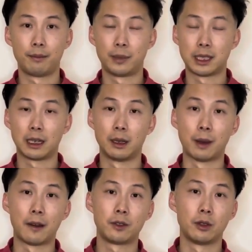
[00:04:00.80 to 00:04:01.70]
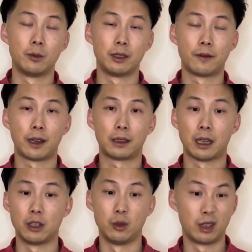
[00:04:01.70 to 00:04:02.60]
particular bathtub was the fact that
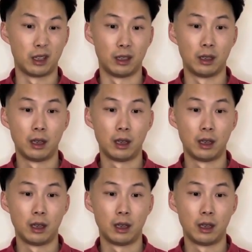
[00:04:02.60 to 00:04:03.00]
you can